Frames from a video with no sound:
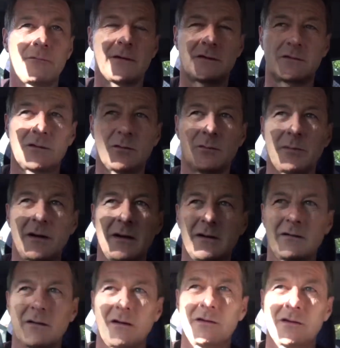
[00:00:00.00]
a fixed up
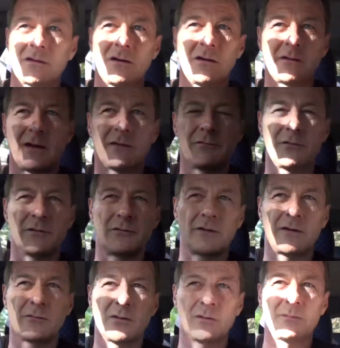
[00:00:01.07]
bike, and you can't get a
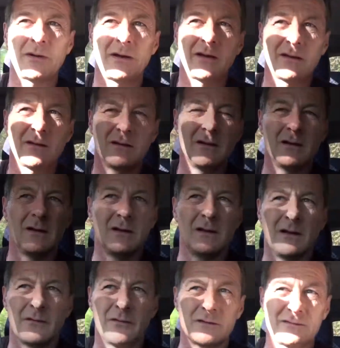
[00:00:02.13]
45 quid bike
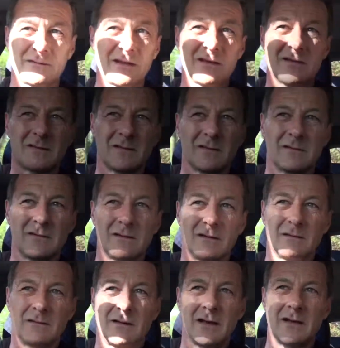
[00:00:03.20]
that's decent
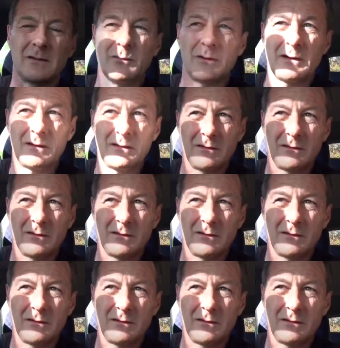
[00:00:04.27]
anywhere.